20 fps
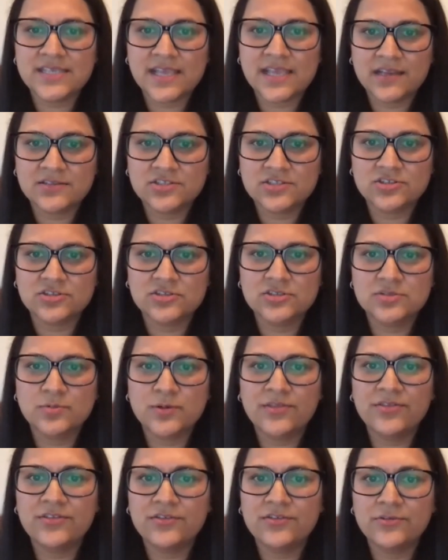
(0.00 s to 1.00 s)
answers
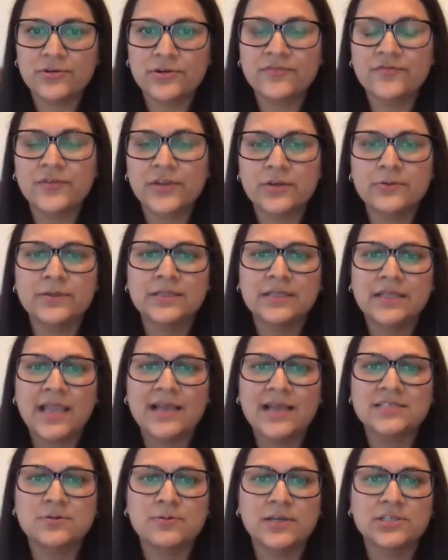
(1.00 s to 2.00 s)
with your frequently
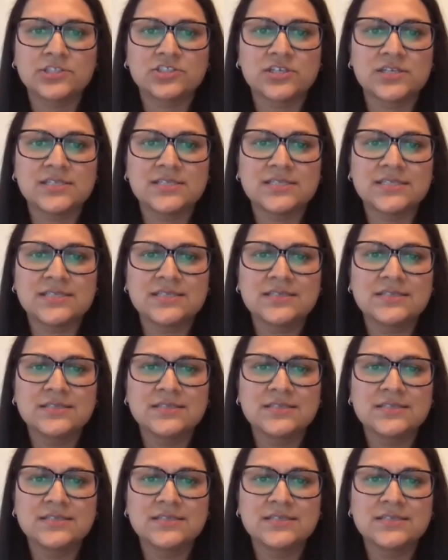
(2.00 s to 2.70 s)
asked questions.